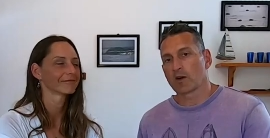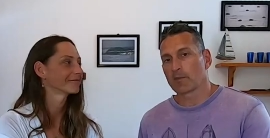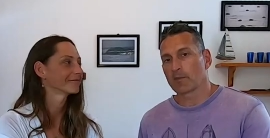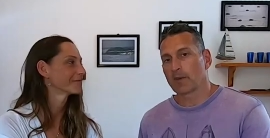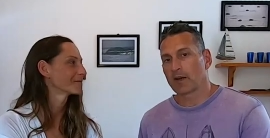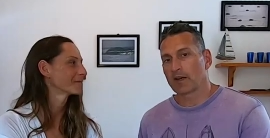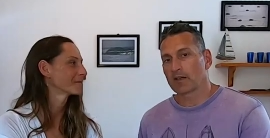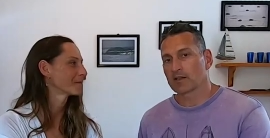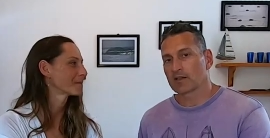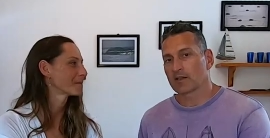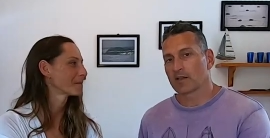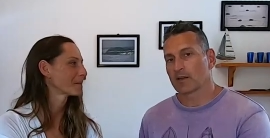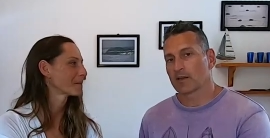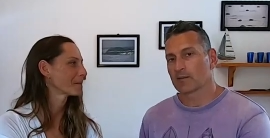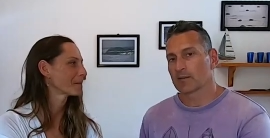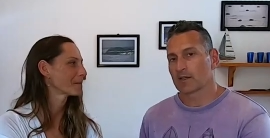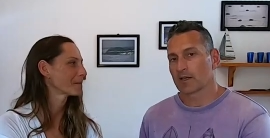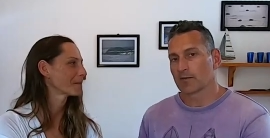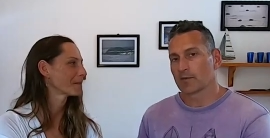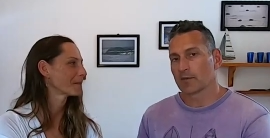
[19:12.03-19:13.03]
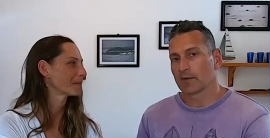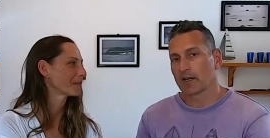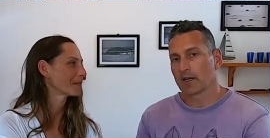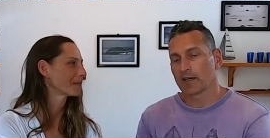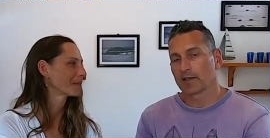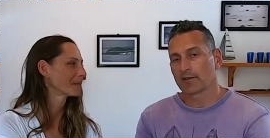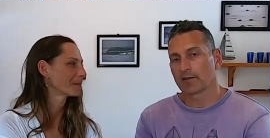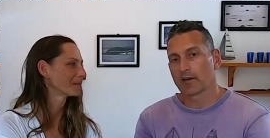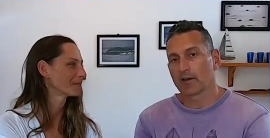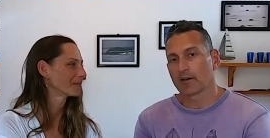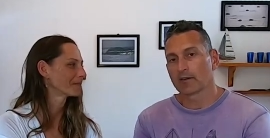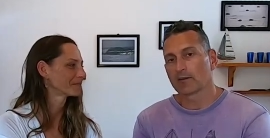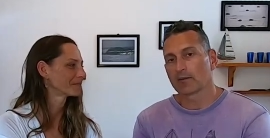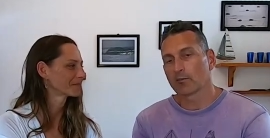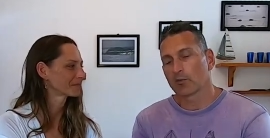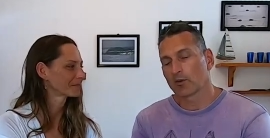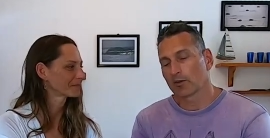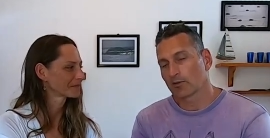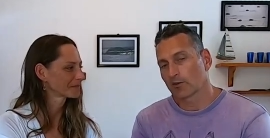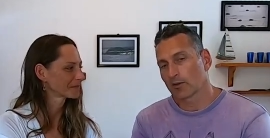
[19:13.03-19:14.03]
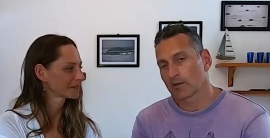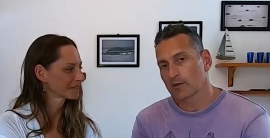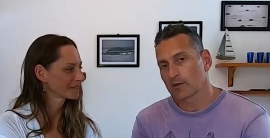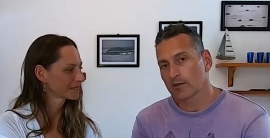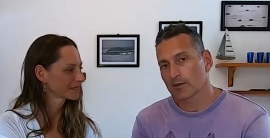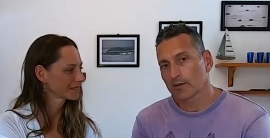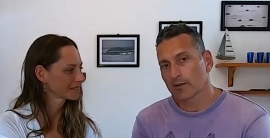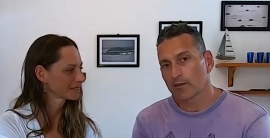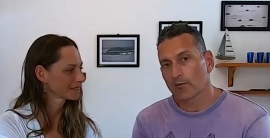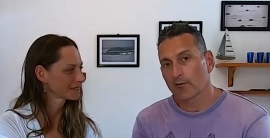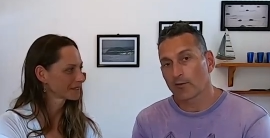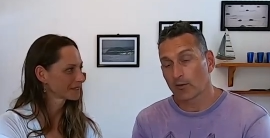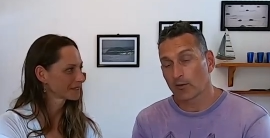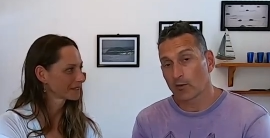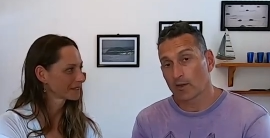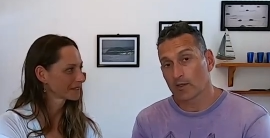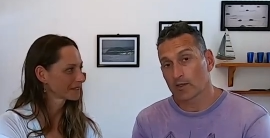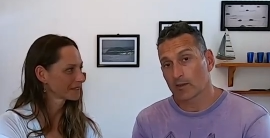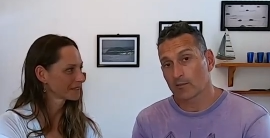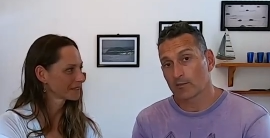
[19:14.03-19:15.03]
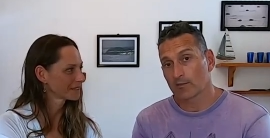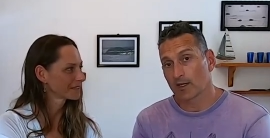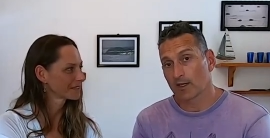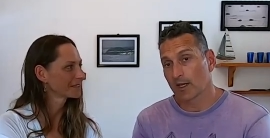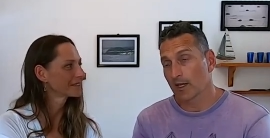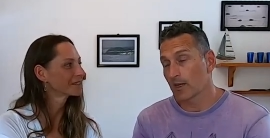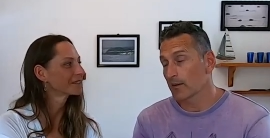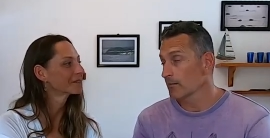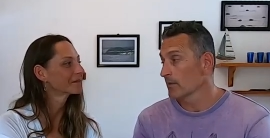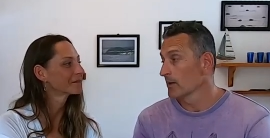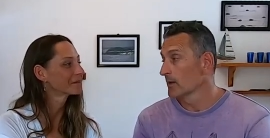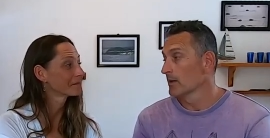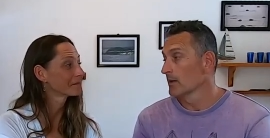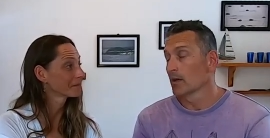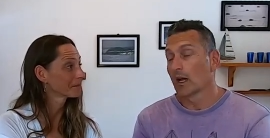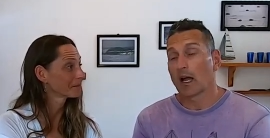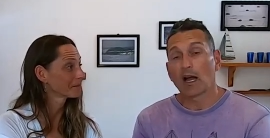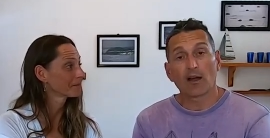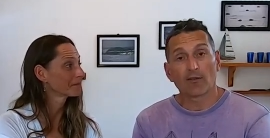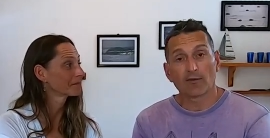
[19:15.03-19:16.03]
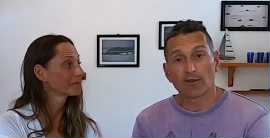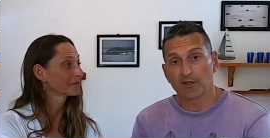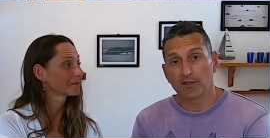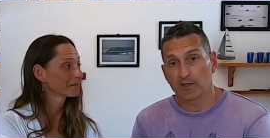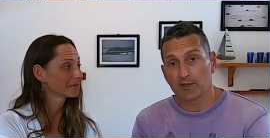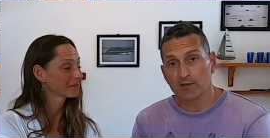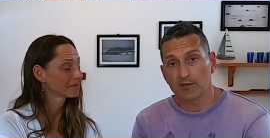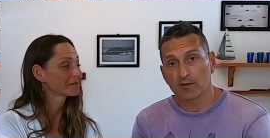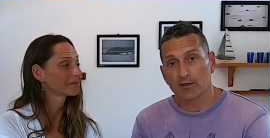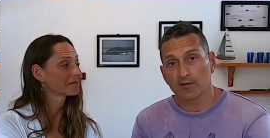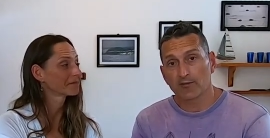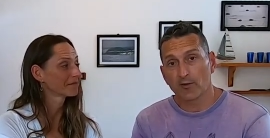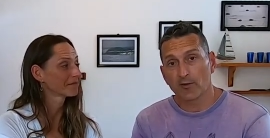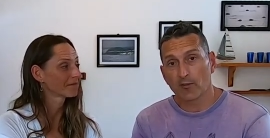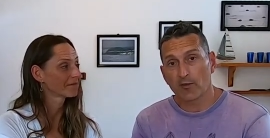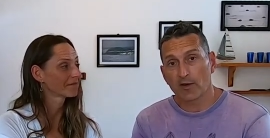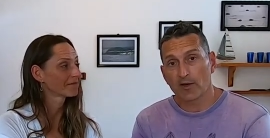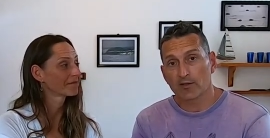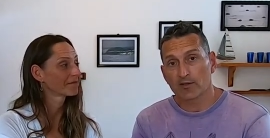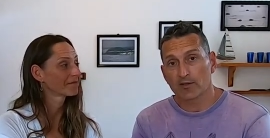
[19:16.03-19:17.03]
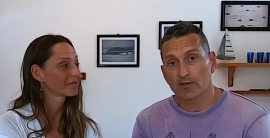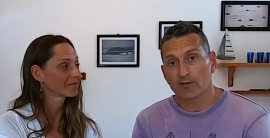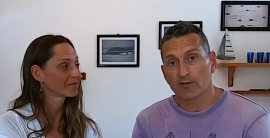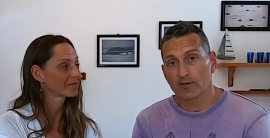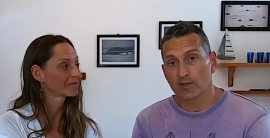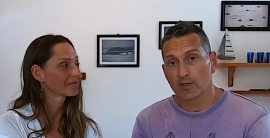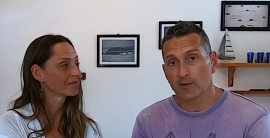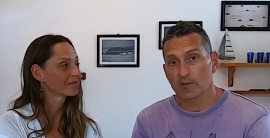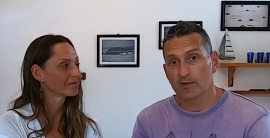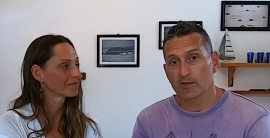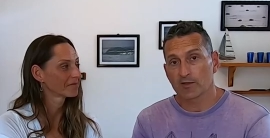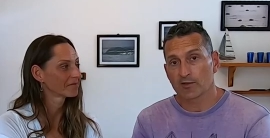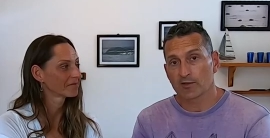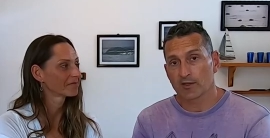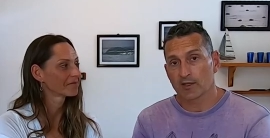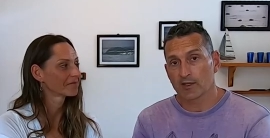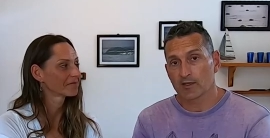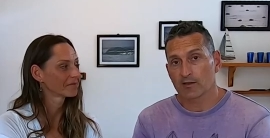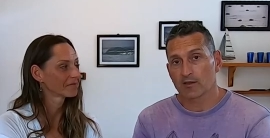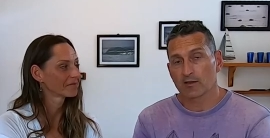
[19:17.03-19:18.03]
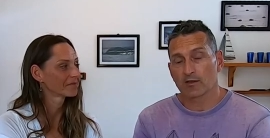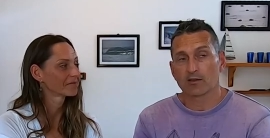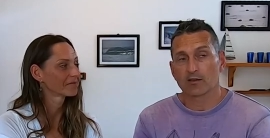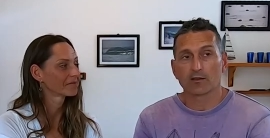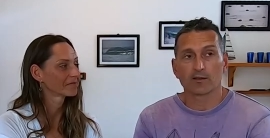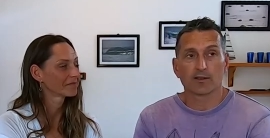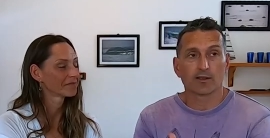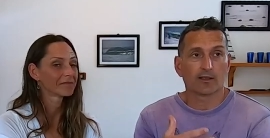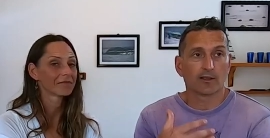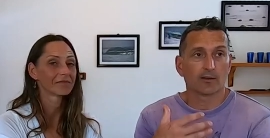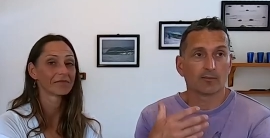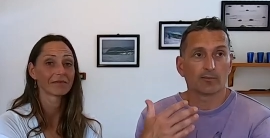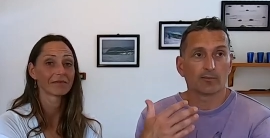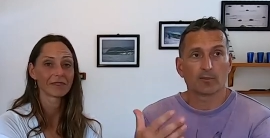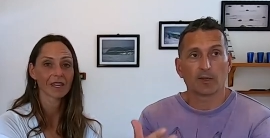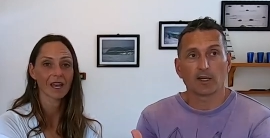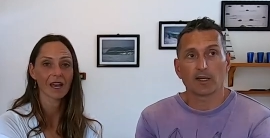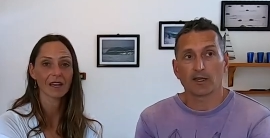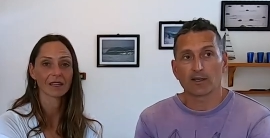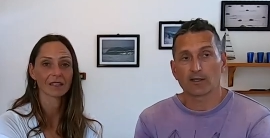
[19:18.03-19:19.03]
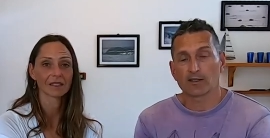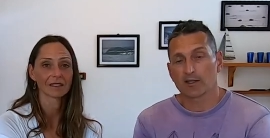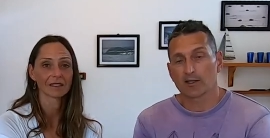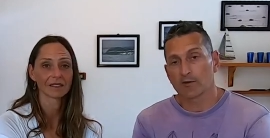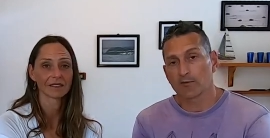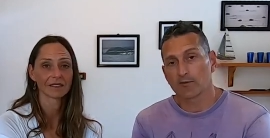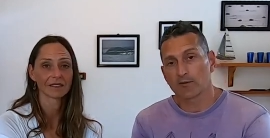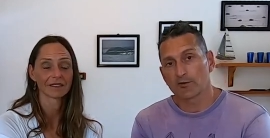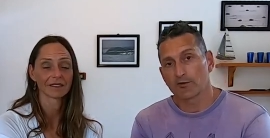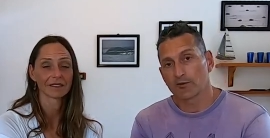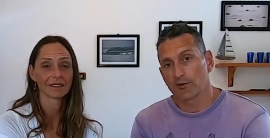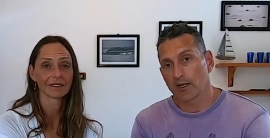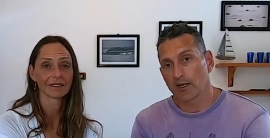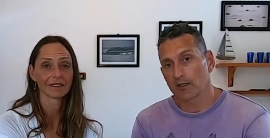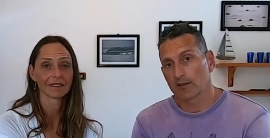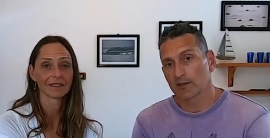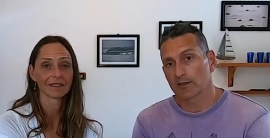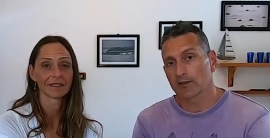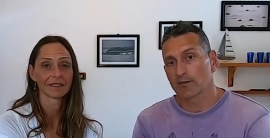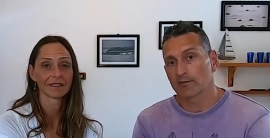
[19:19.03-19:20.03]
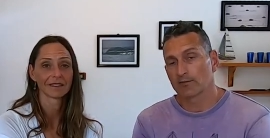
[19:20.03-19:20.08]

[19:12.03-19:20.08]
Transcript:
Speaker 1: Pants types that have been hanging around in Puerto Escondido for quite some time have additional information or tips and tricks on um, buying mm seafood directly